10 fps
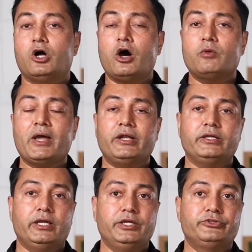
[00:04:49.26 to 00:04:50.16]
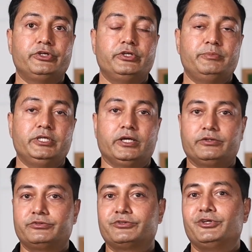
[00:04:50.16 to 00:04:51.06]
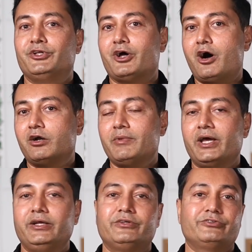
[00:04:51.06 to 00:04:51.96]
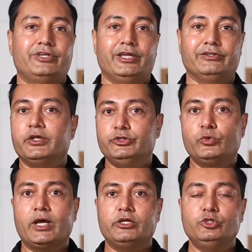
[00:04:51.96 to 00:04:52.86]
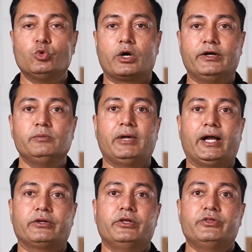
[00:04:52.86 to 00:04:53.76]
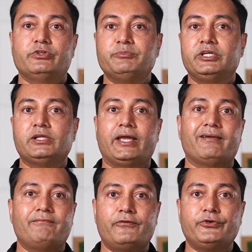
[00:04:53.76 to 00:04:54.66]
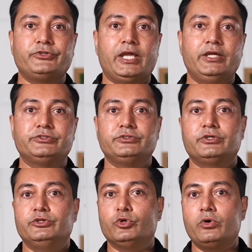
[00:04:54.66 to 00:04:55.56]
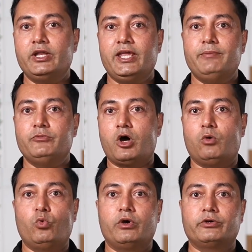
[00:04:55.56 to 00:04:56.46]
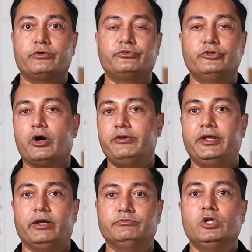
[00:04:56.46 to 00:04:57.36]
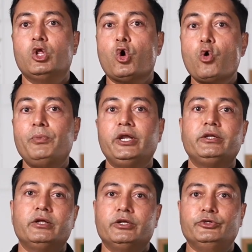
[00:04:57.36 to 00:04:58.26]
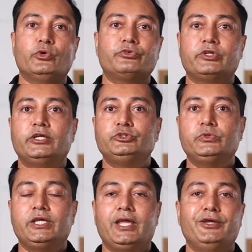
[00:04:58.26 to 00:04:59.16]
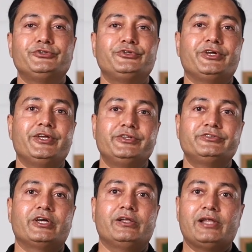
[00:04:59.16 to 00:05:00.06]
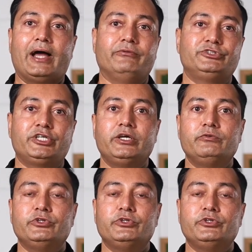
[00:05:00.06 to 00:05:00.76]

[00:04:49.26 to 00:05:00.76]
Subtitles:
automatic HTTPS, automatic scaling. You get a URL back. something like first agent yourname.workers.dev. Open it, your scheduling agent is live. Share it with